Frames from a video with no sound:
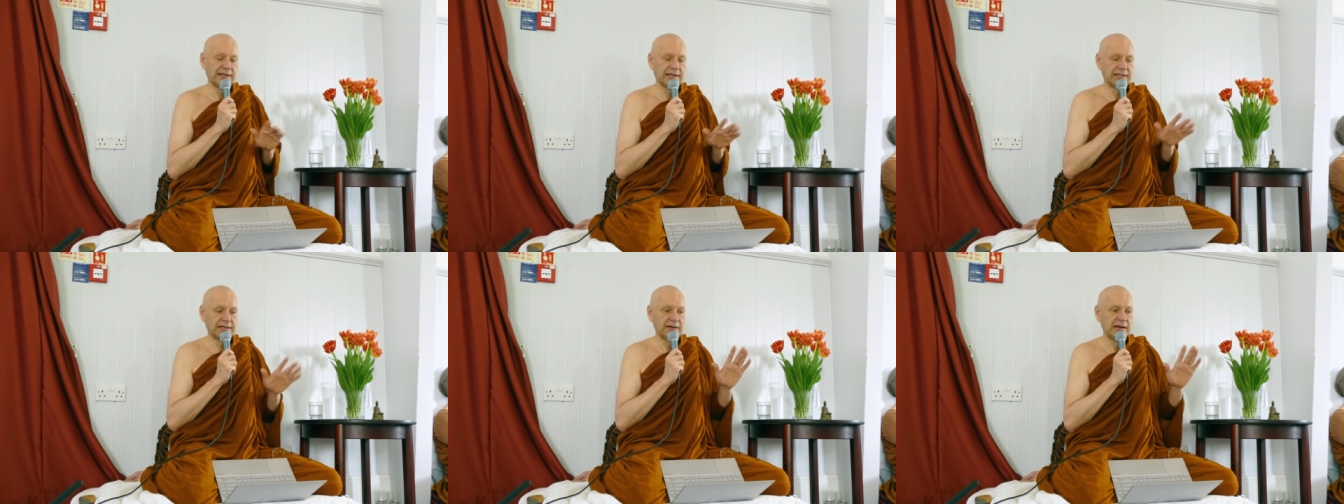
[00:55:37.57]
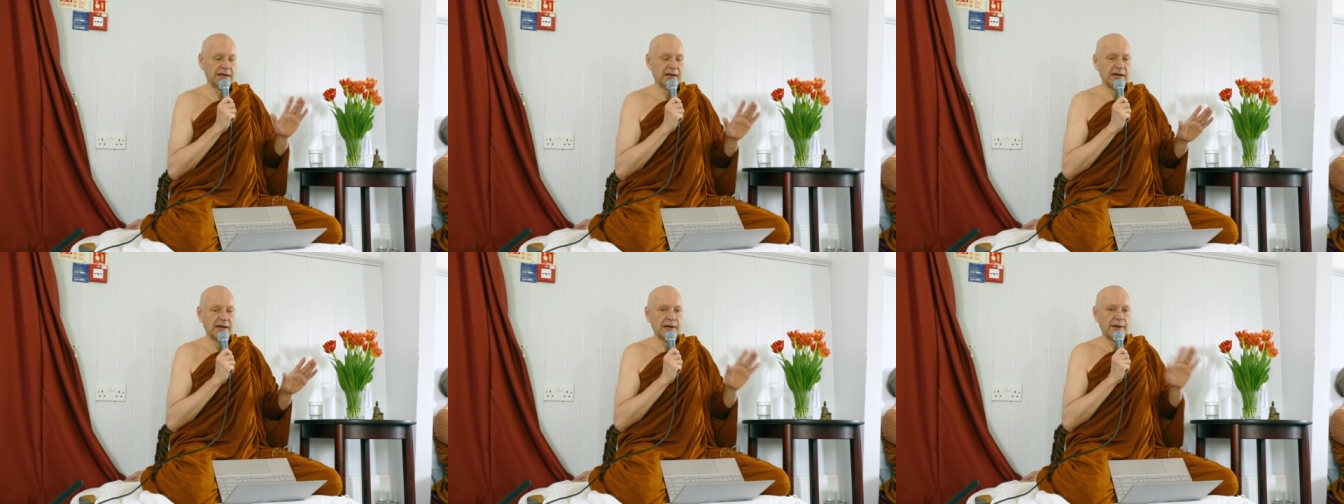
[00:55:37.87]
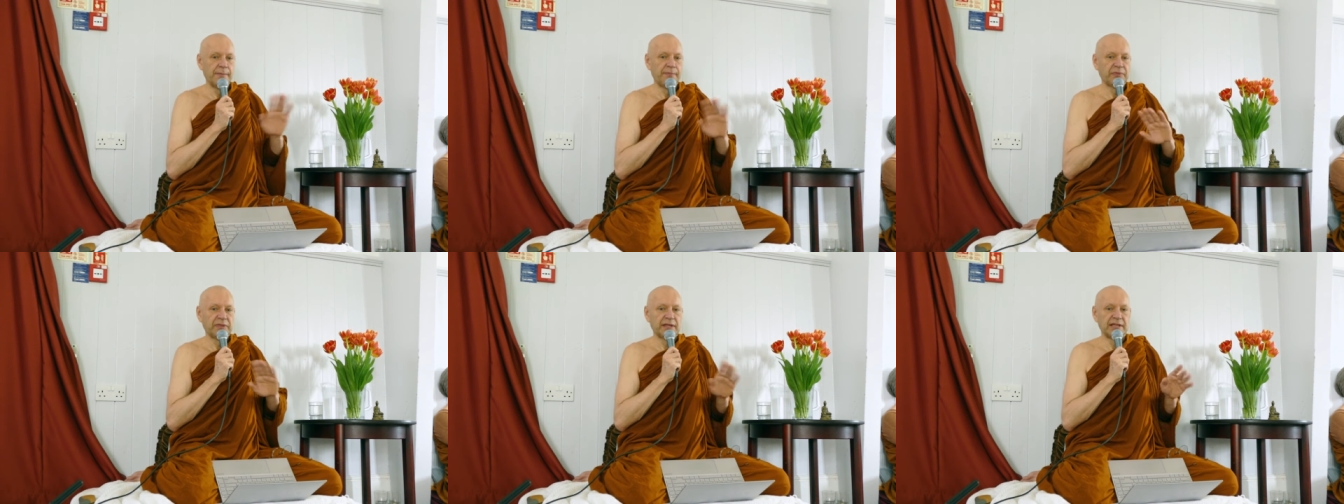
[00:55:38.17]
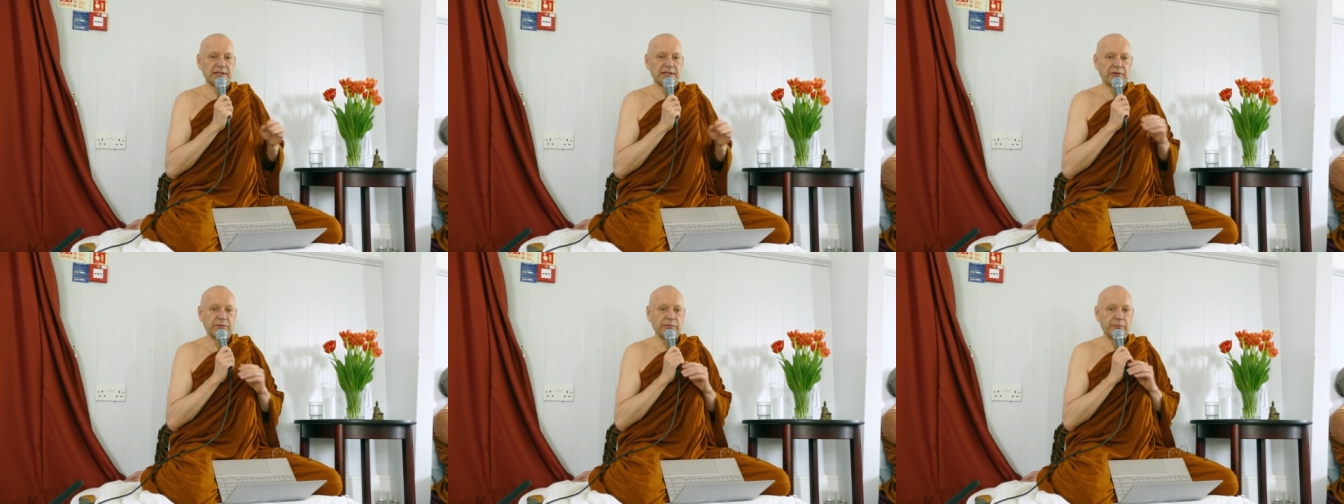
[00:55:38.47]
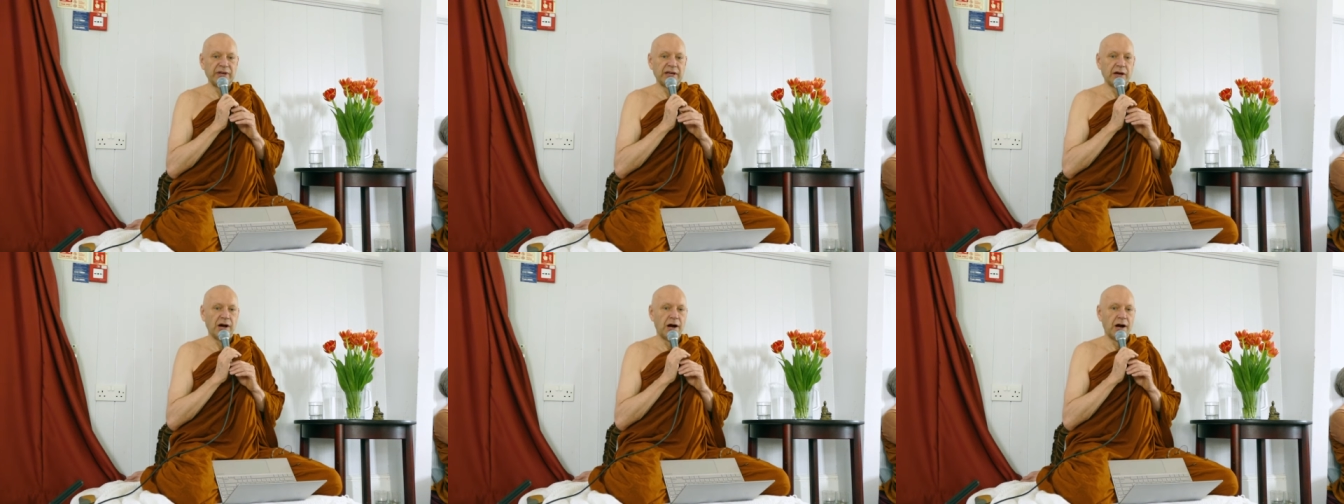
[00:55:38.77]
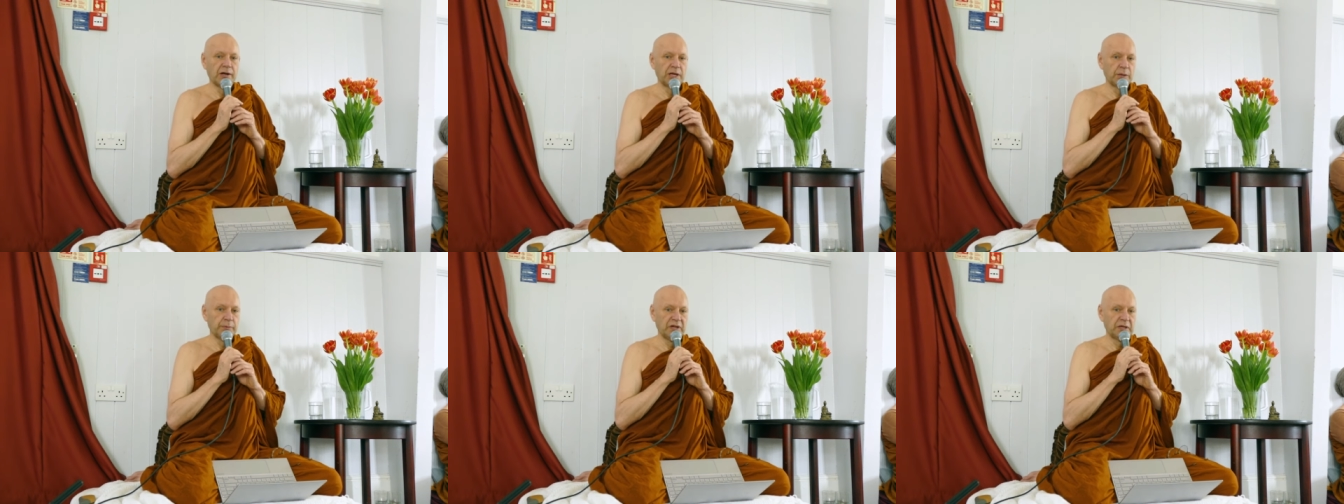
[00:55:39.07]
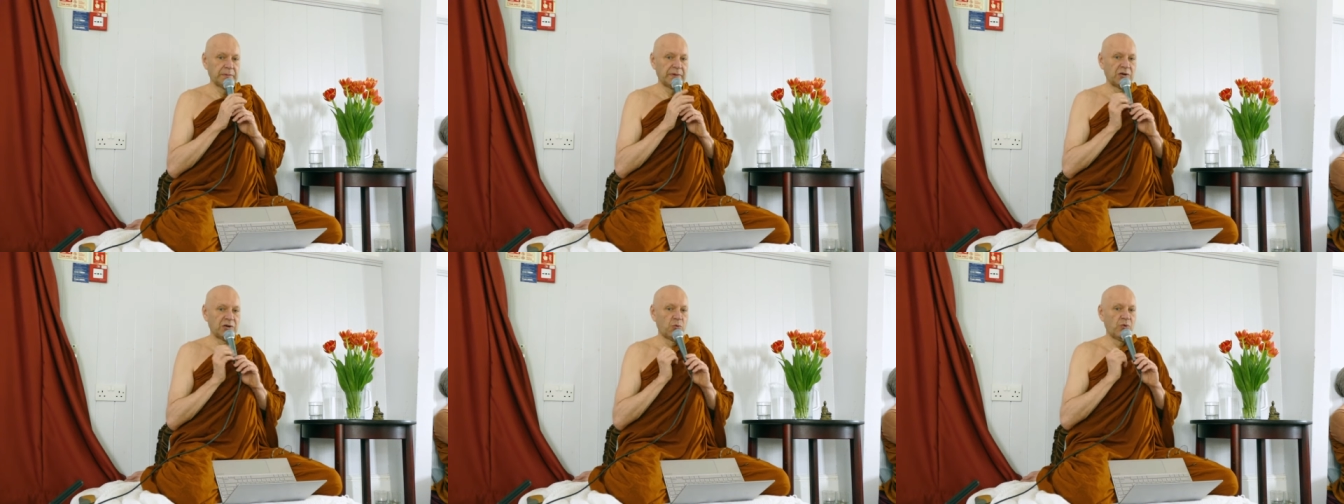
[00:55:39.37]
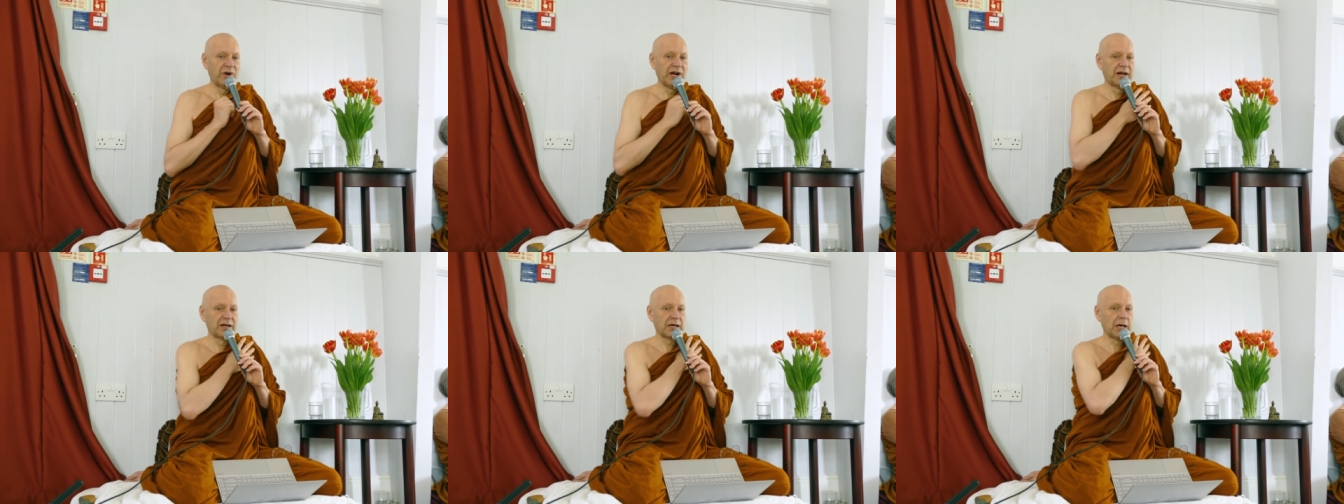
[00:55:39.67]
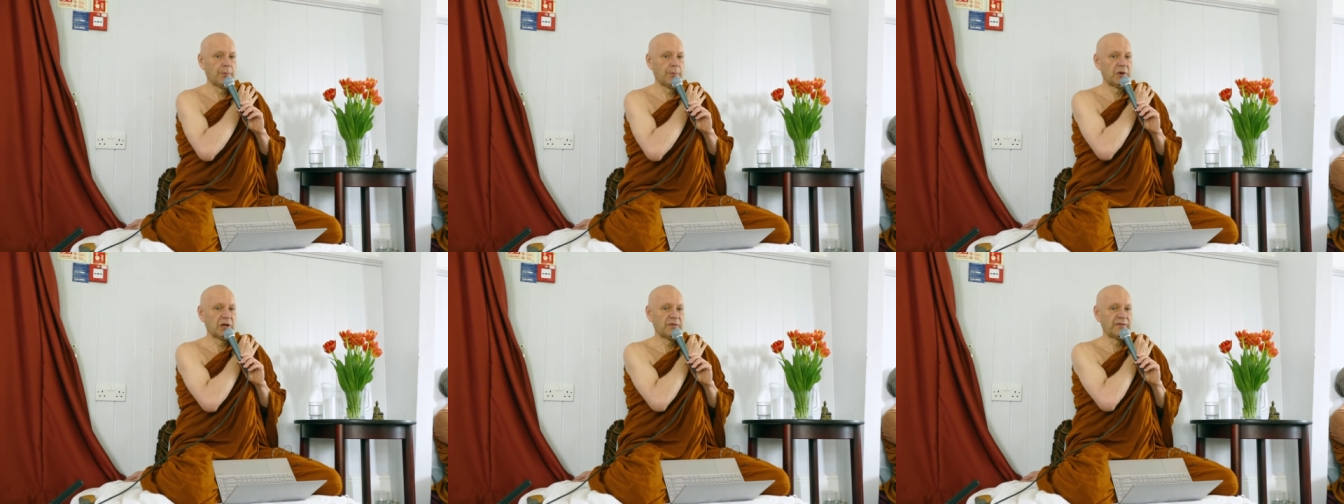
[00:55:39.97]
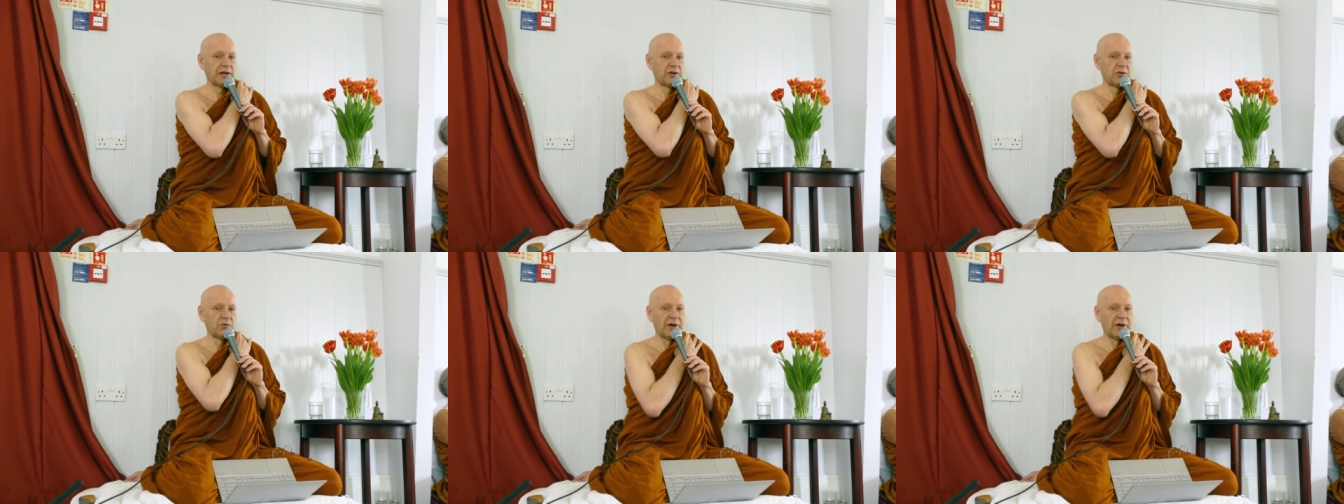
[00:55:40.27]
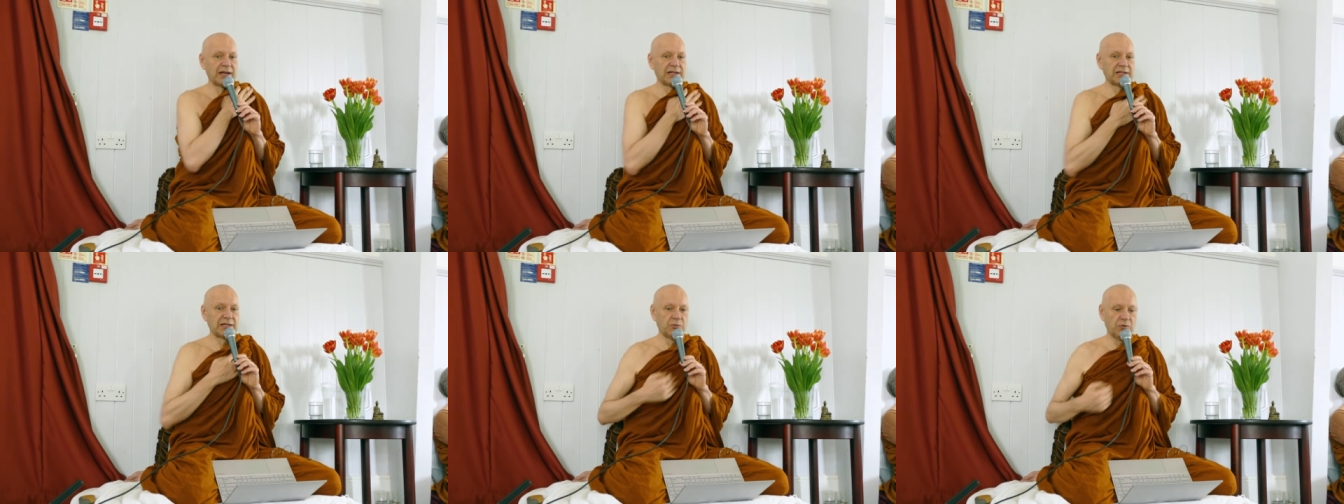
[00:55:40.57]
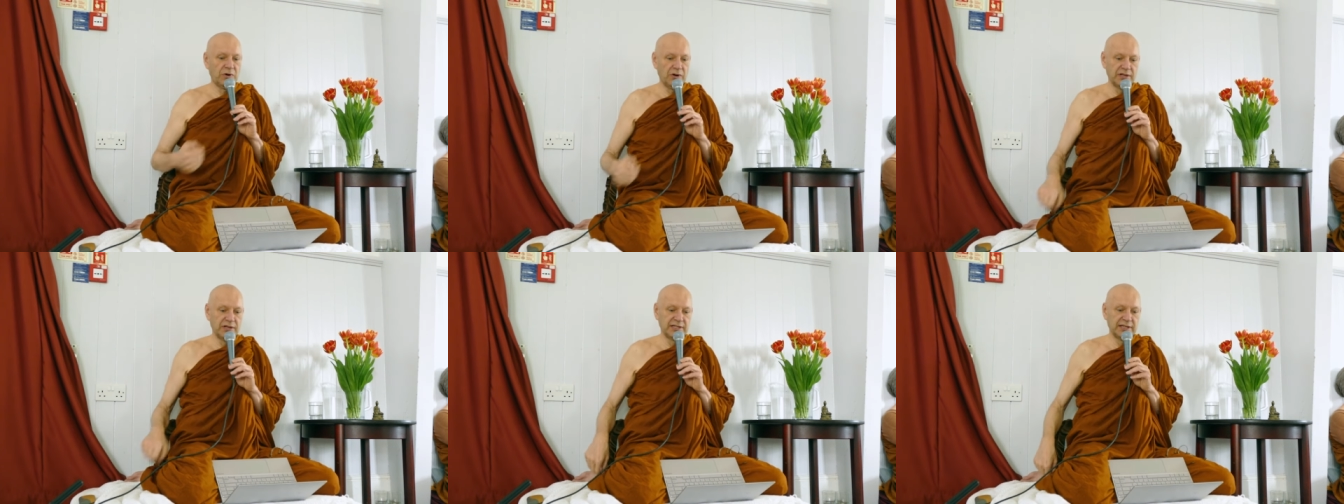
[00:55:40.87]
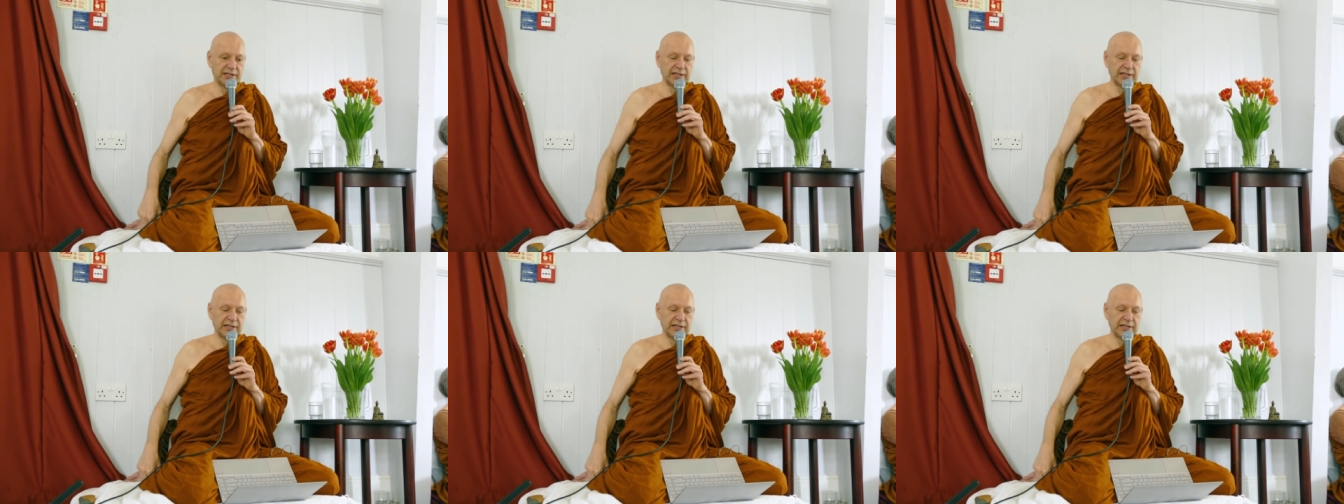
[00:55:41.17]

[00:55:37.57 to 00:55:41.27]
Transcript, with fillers: This is there's a big argument about where Kapilavastu actually was,